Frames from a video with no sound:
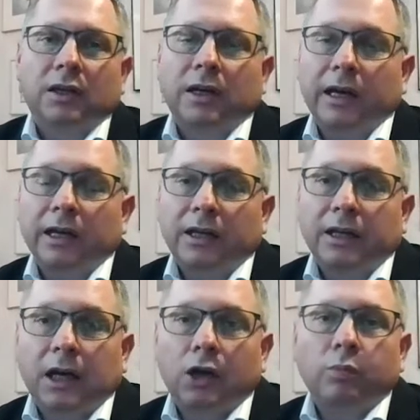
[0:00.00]
I
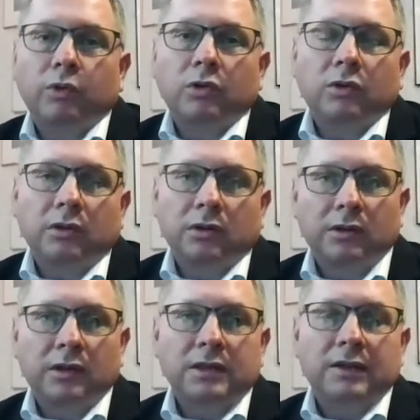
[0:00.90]
doubt that
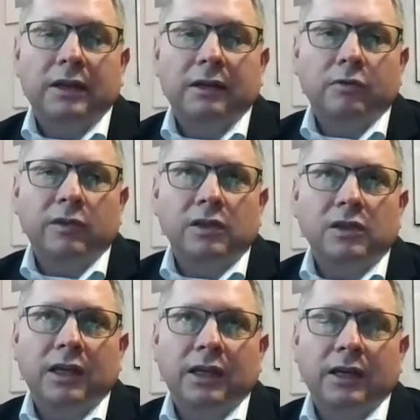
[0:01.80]
this level will
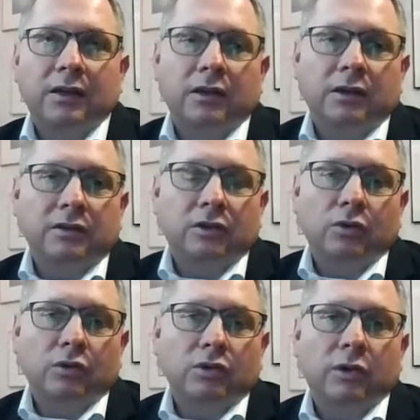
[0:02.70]
stay
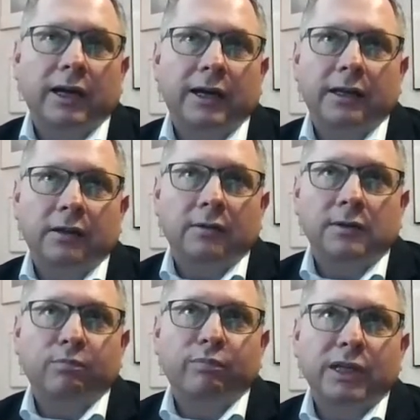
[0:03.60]
so high,
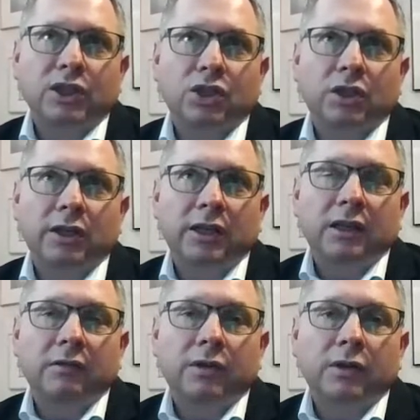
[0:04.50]
especially
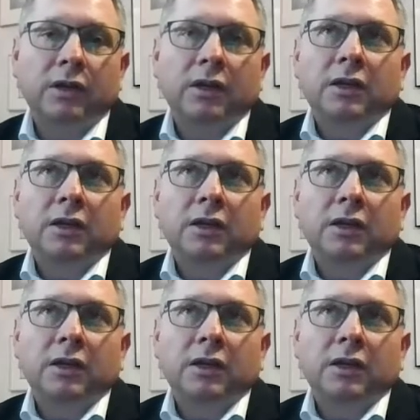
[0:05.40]
given